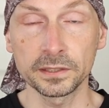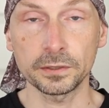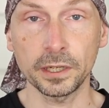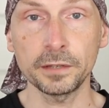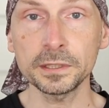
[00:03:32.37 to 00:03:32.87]

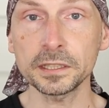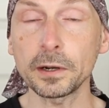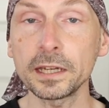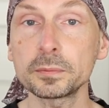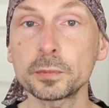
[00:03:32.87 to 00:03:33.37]
So having the
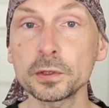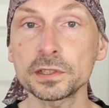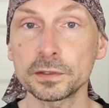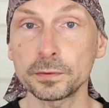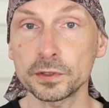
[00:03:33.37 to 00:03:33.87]
right
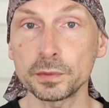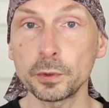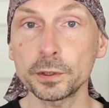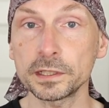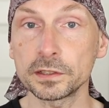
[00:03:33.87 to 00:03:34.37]
process for
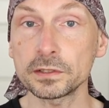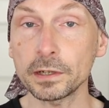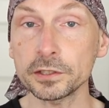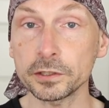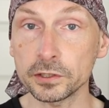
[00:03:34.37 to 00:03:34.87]
supporting the
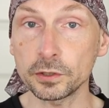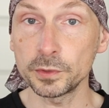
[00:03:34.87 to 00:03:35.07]
structured